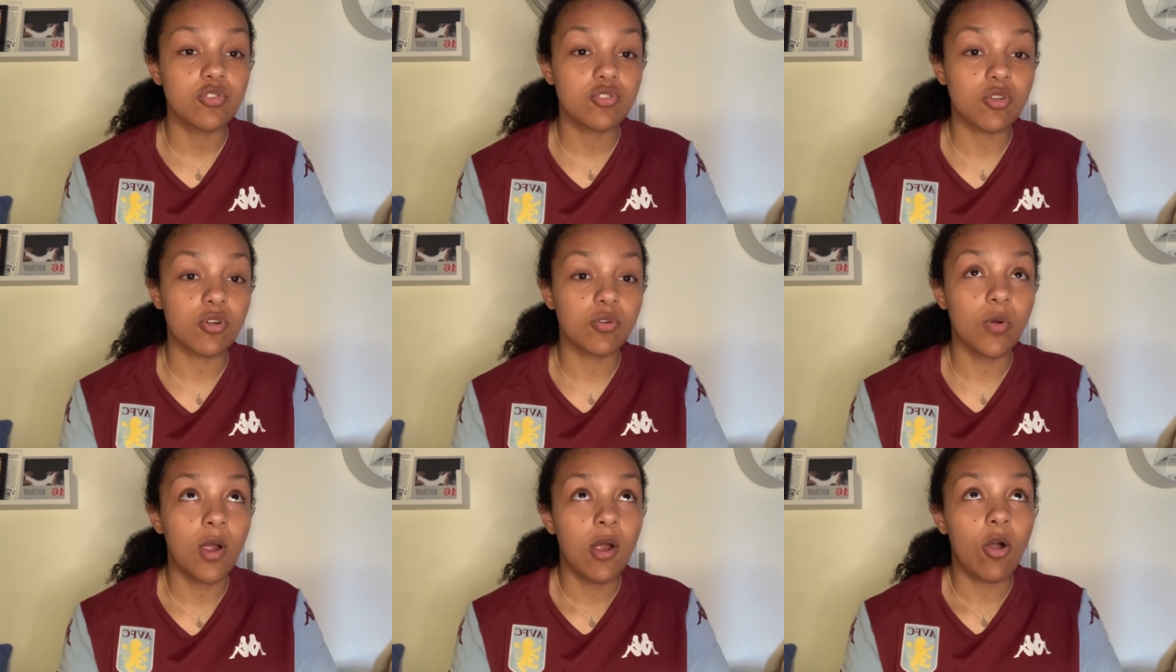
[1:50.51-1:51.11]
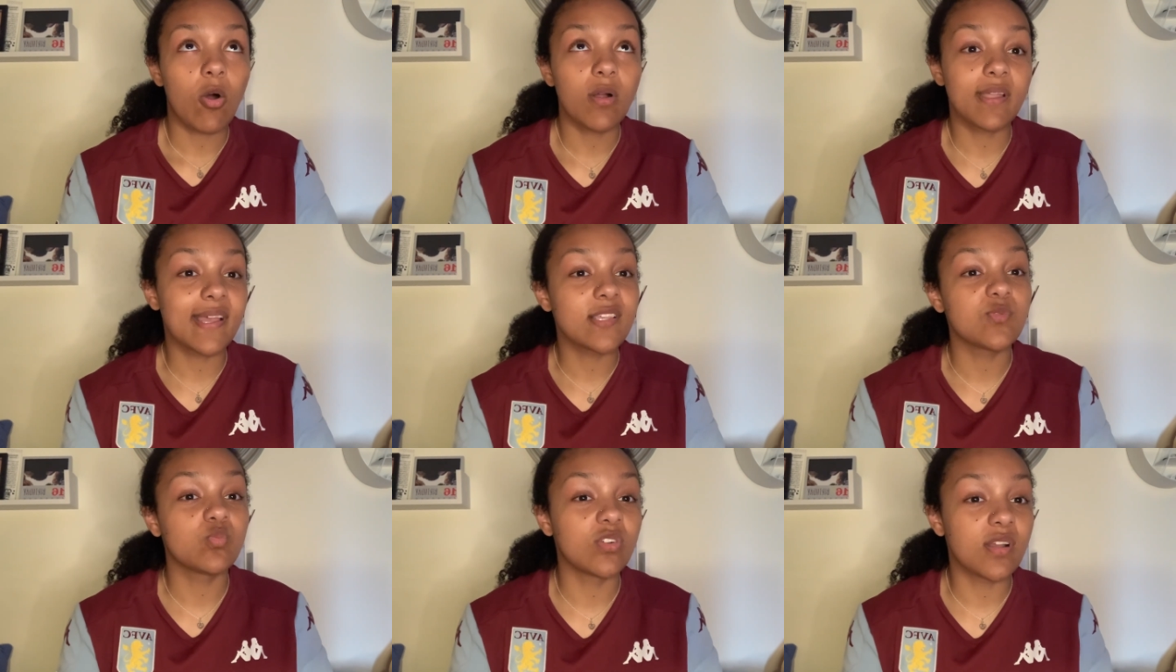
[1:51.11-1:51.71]
So I
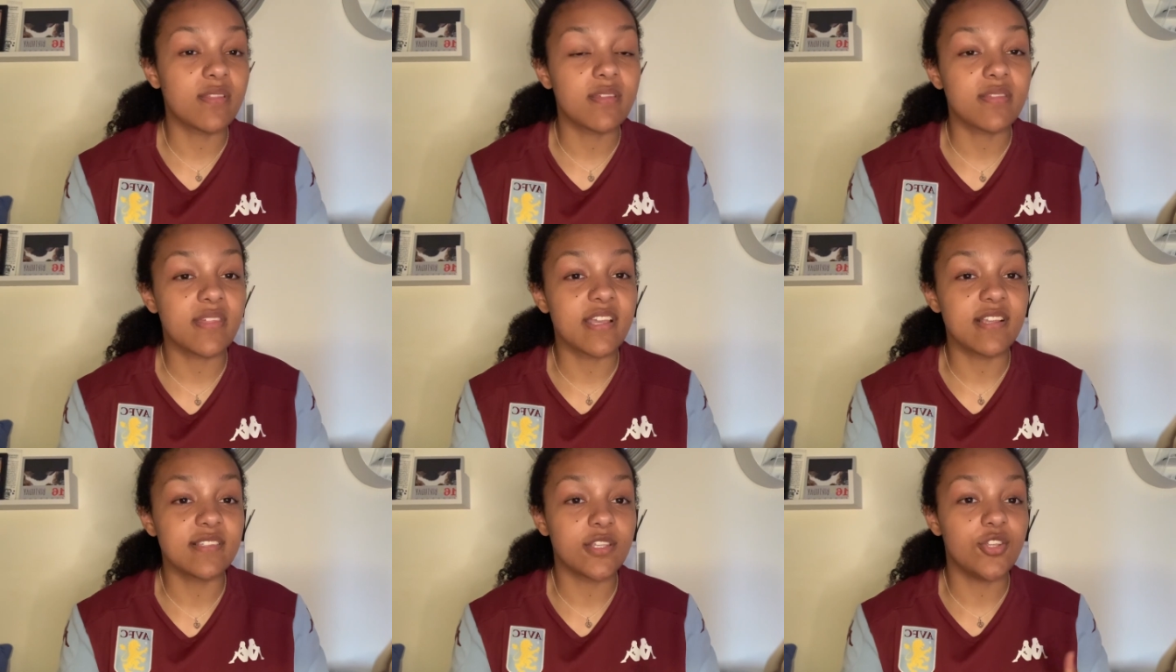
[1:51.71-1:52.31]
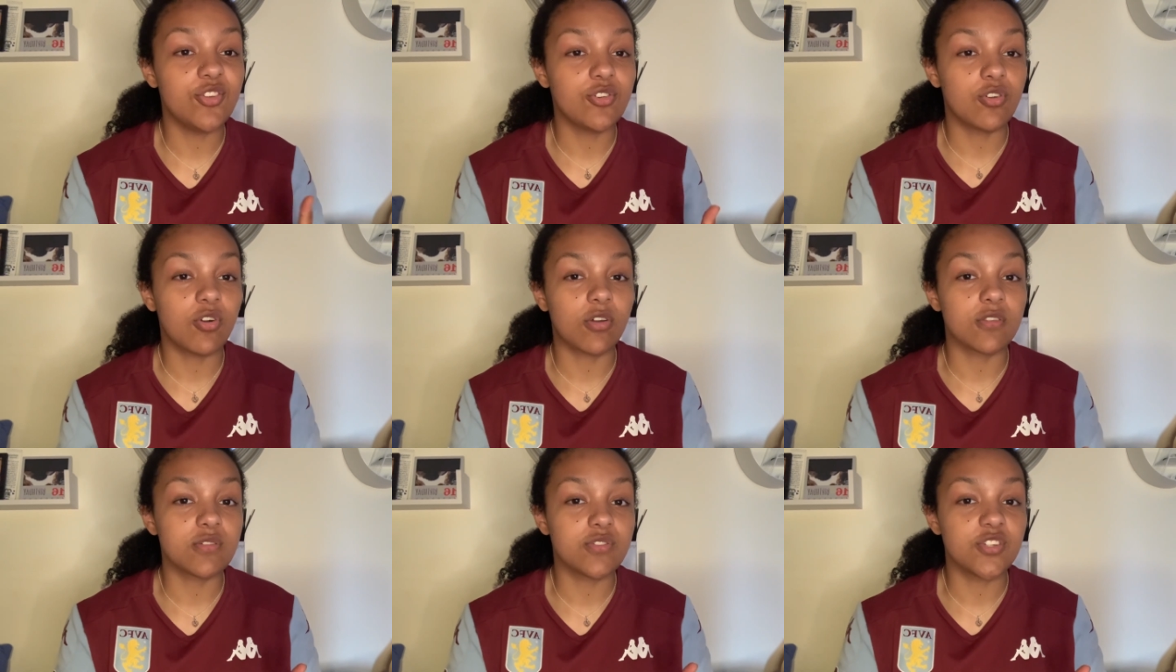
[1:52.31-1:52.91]
guess one of the things that you could
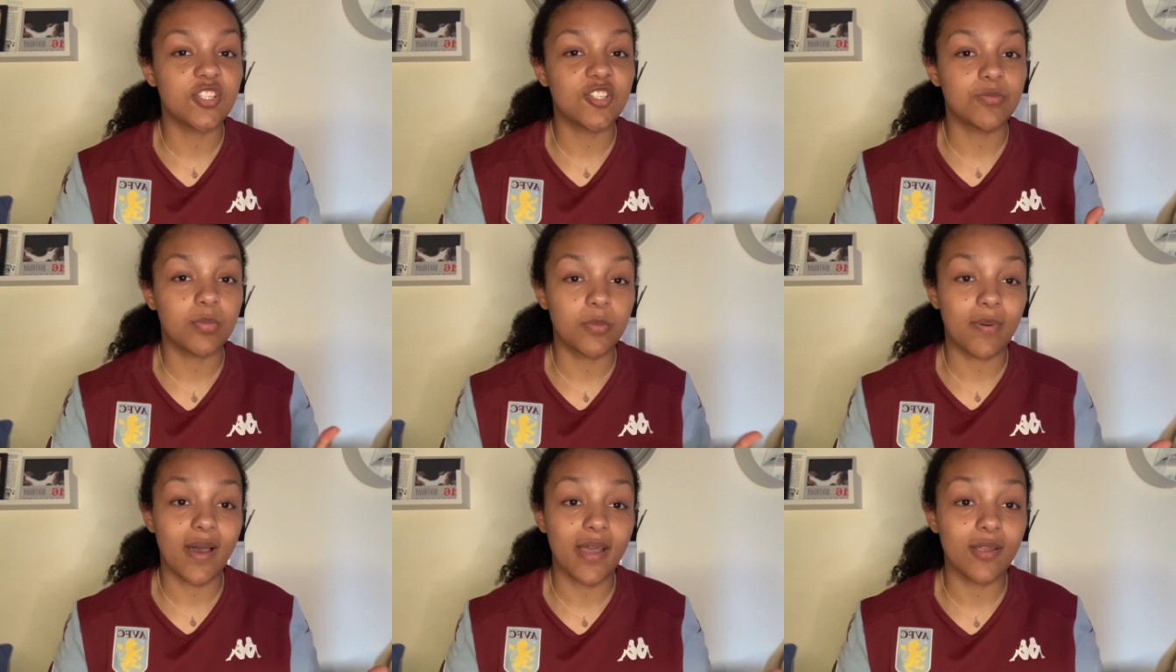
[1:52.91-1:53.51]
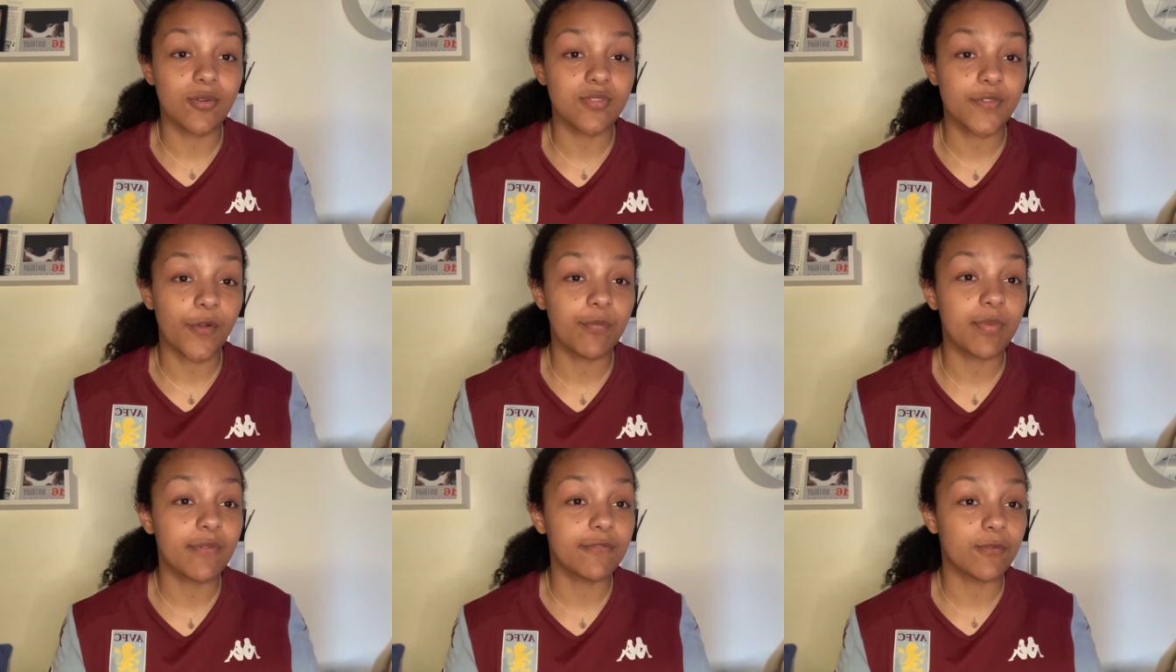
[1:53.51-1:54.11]
kind of do to prepare yourself
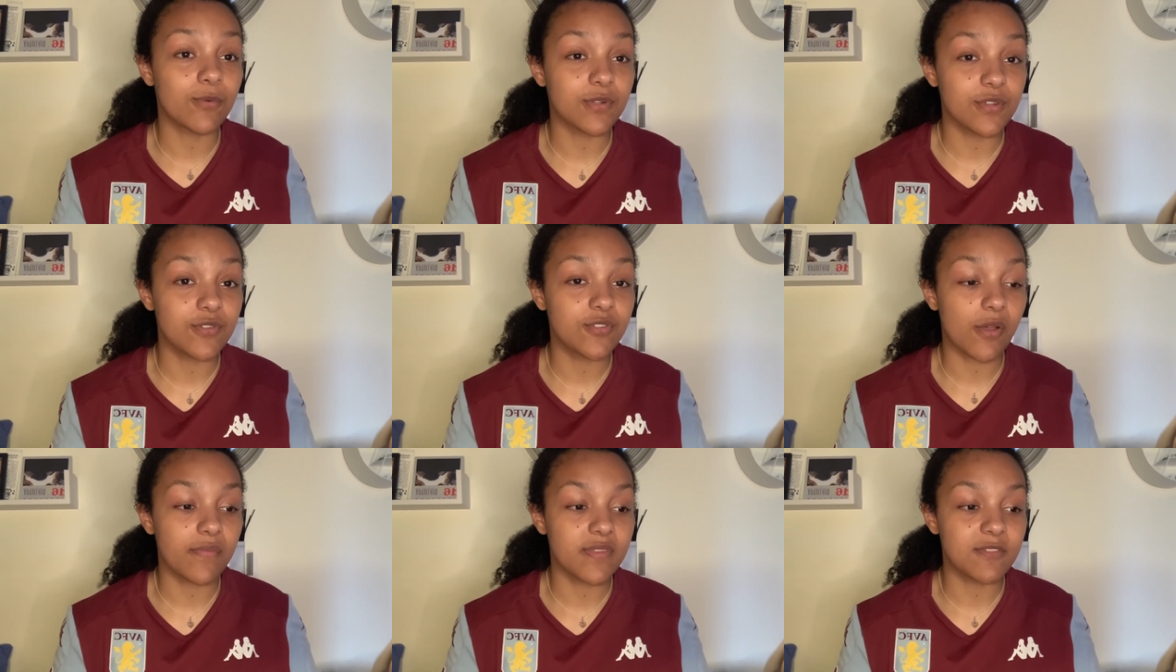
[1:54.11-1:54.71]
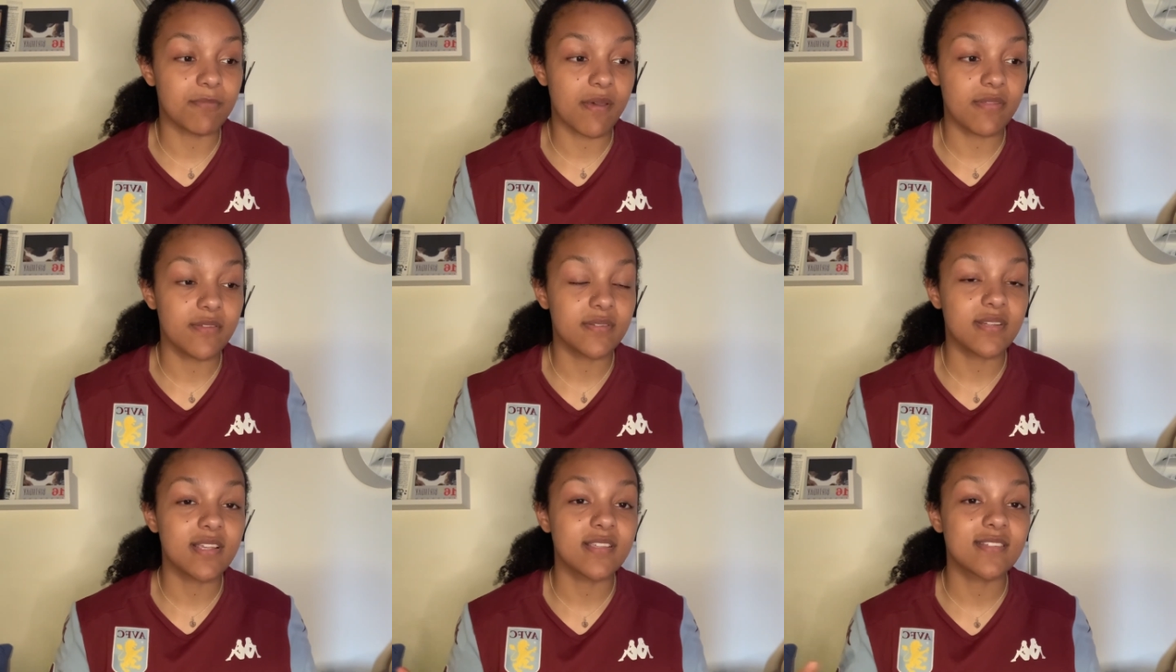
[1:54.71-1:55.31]
before you start this
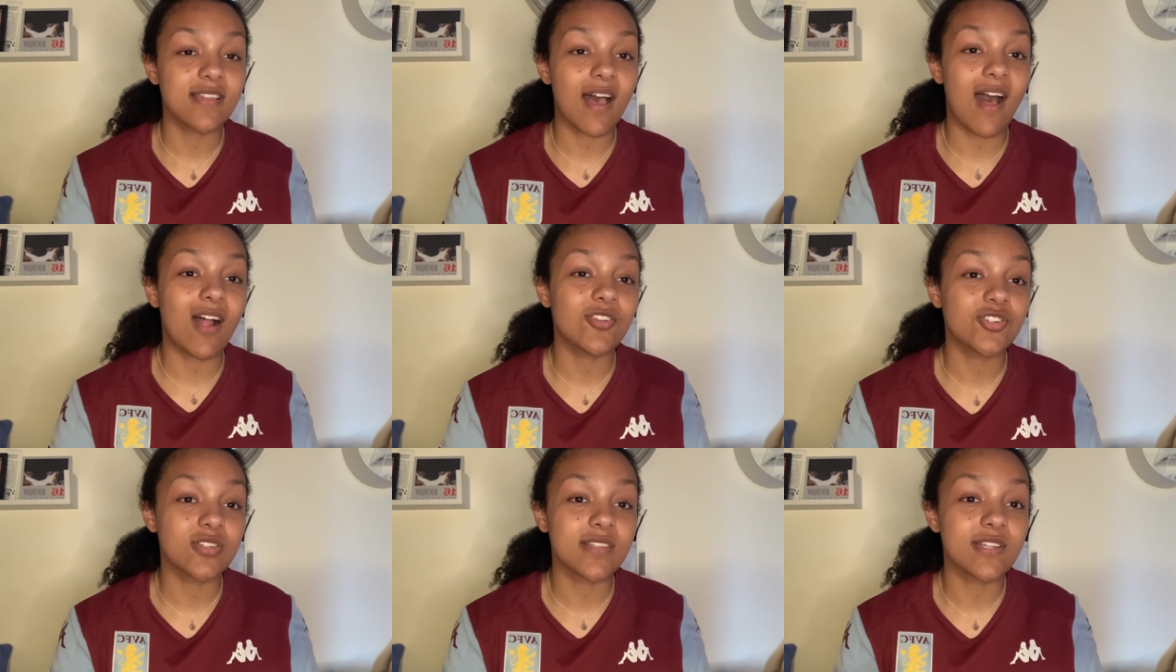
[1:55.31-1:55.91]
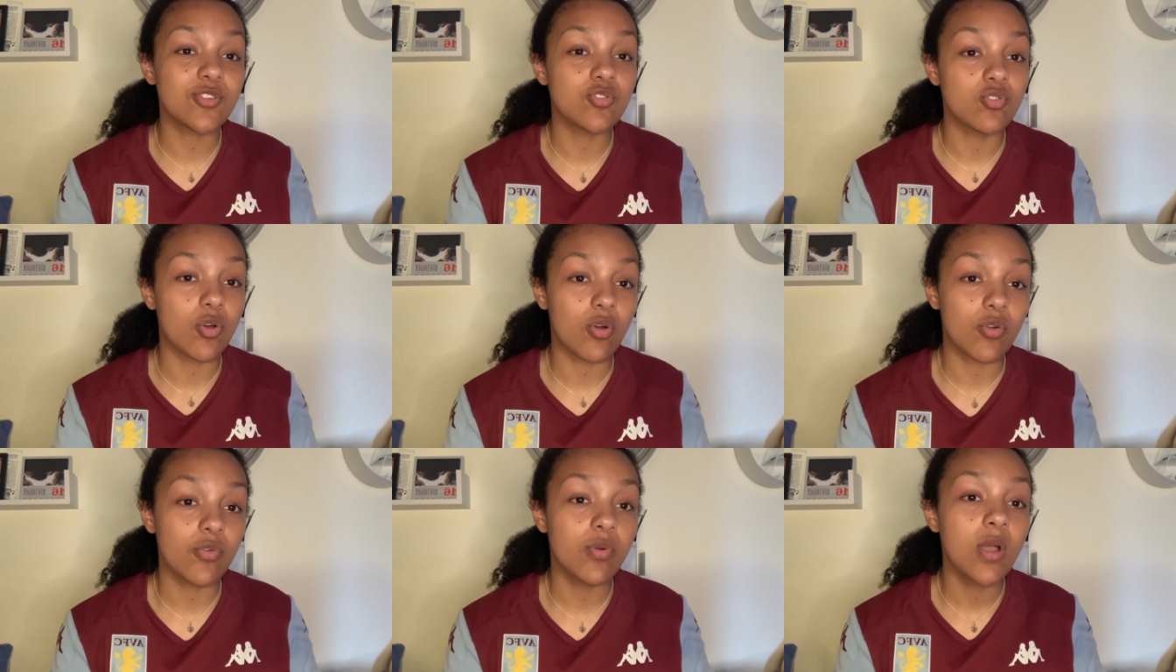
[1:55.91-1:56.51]
method is to actually
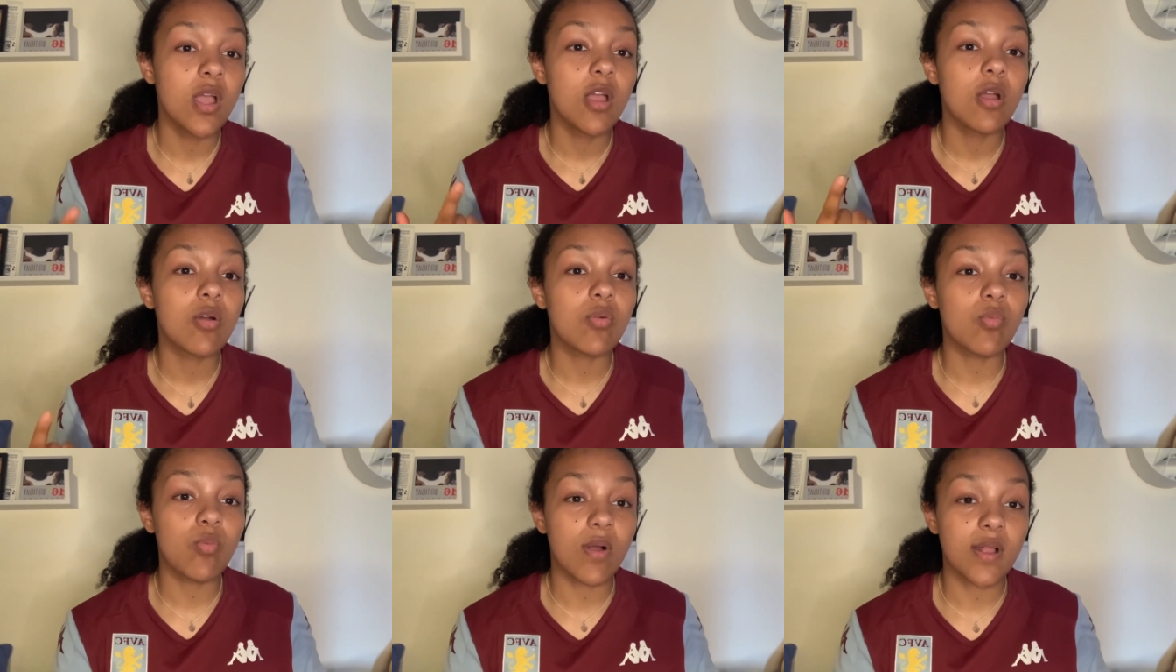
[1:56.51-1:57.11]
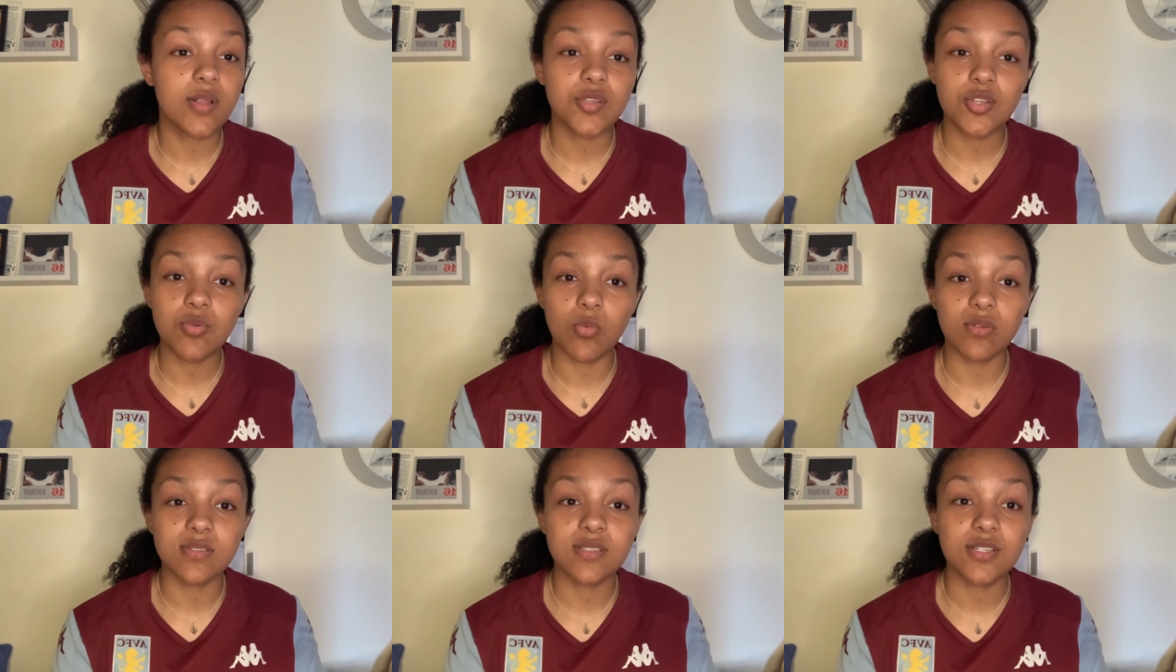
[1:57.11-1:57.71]
know when you
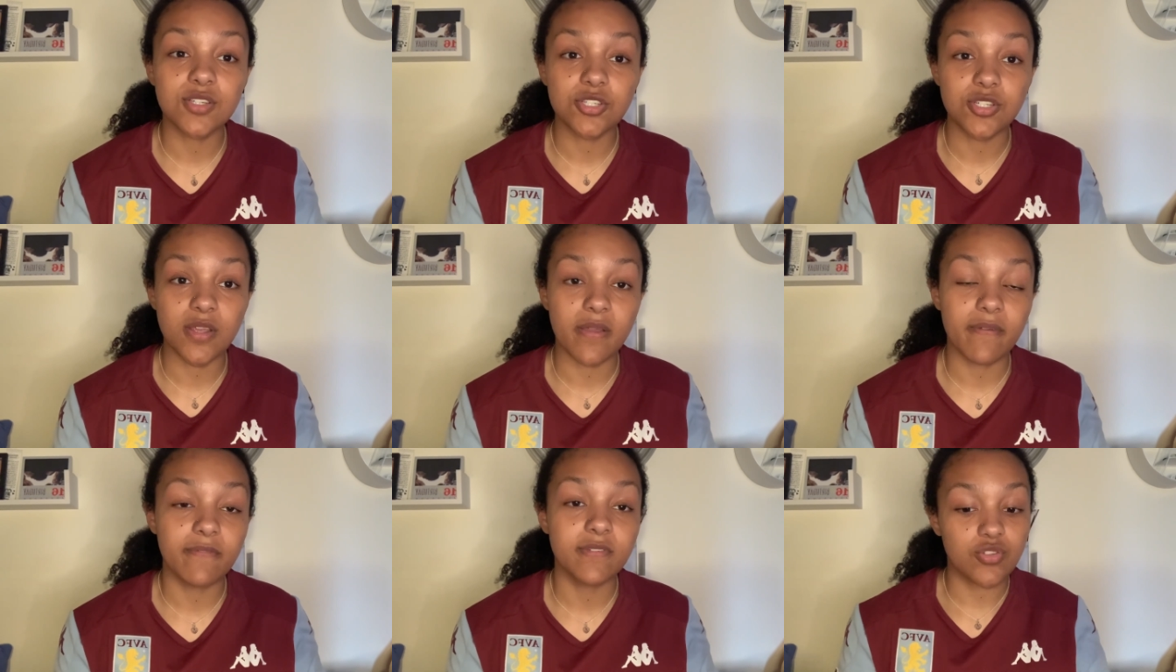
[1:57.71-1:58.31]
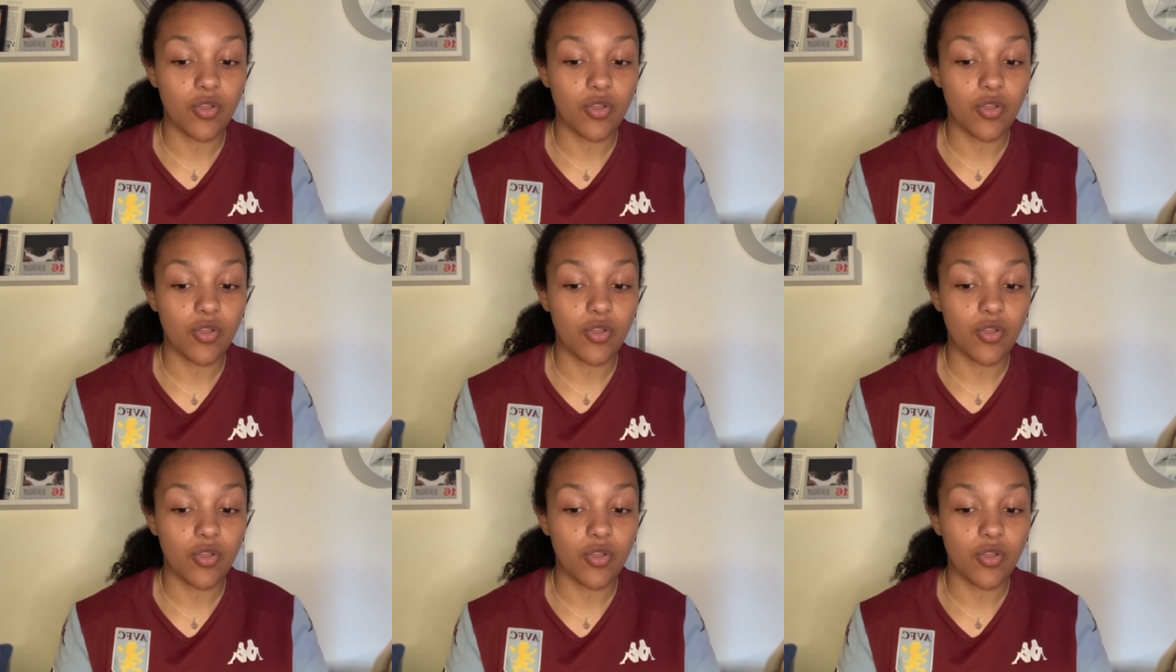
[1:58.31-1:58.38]
want to shift.